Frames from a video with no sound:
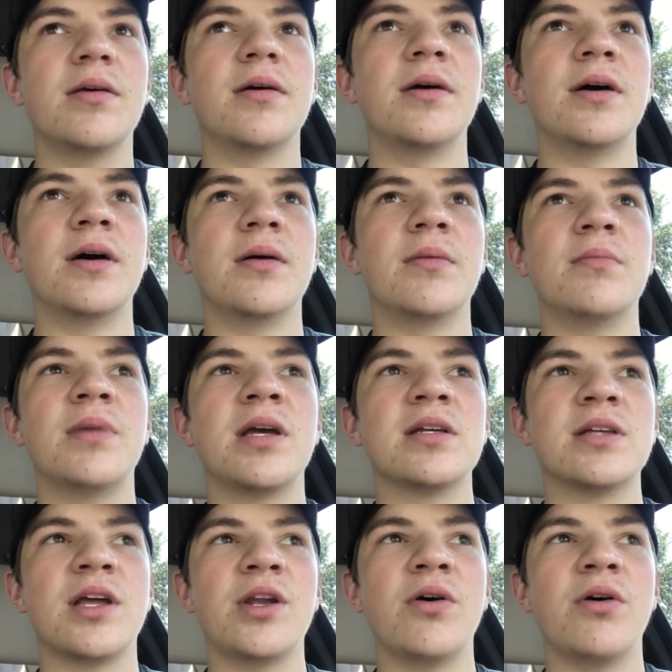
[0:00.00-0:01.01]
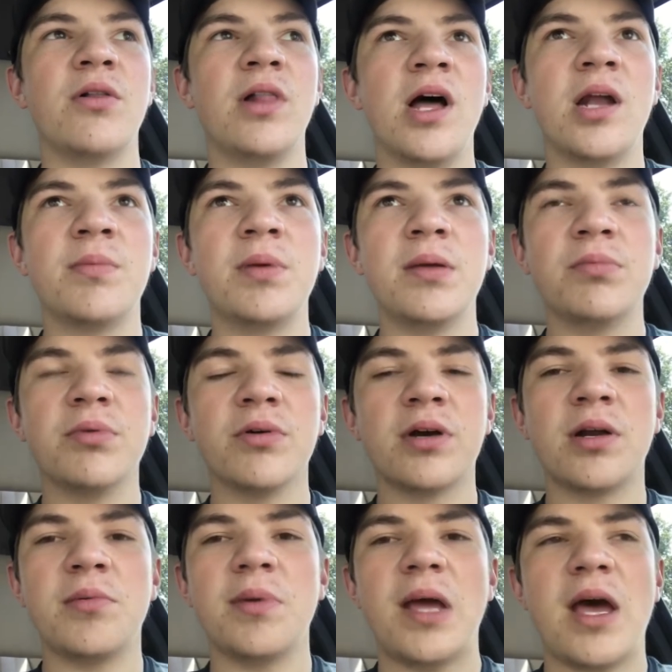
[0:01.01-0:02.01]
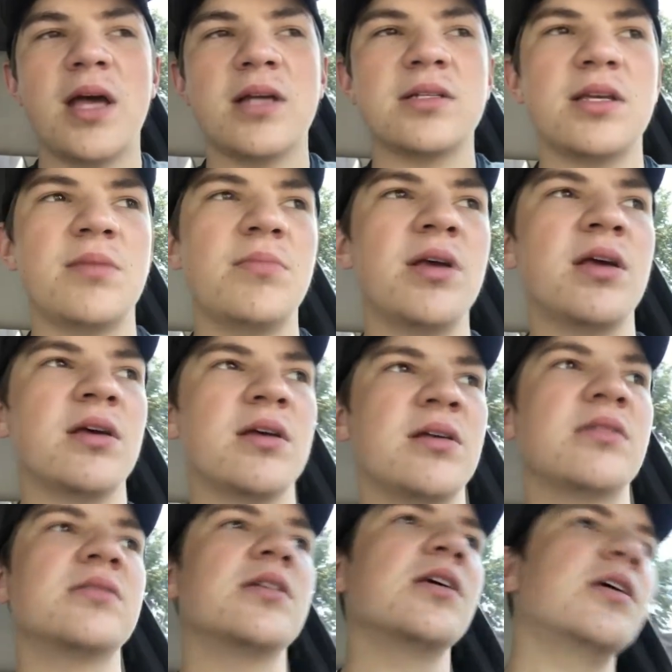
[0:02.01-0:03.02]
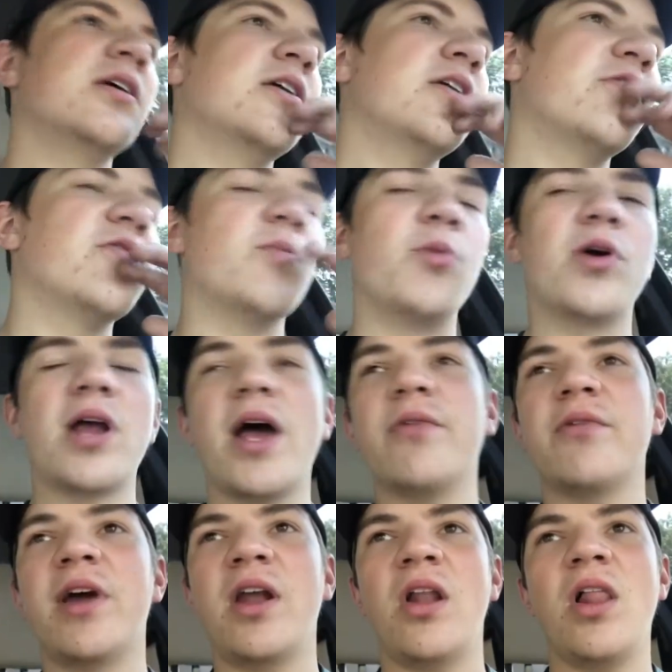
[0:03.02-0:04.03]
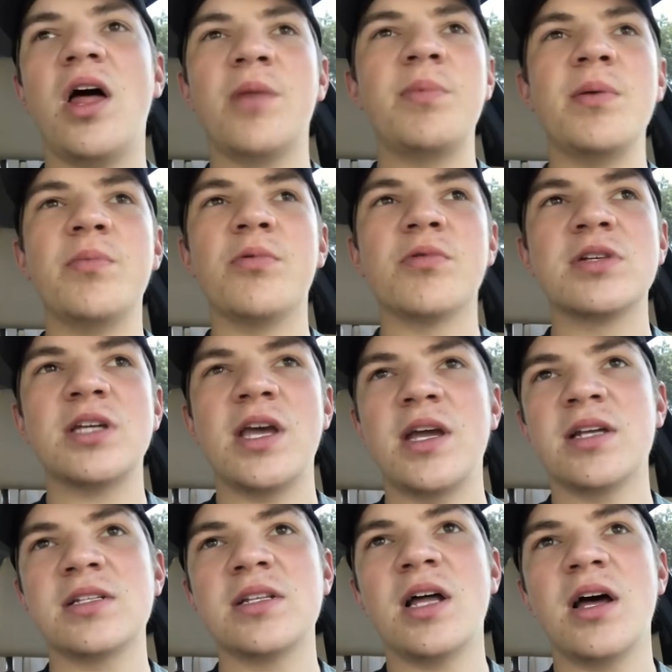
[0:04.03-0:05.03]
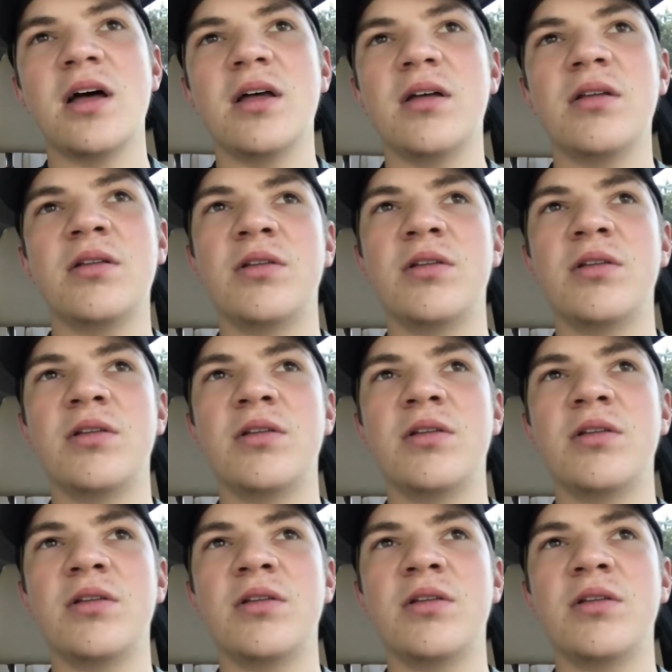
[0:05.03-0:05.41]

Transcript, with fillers: um, because I know a lot of people are going to be asking because from what I read, a lot of people were saying it's not,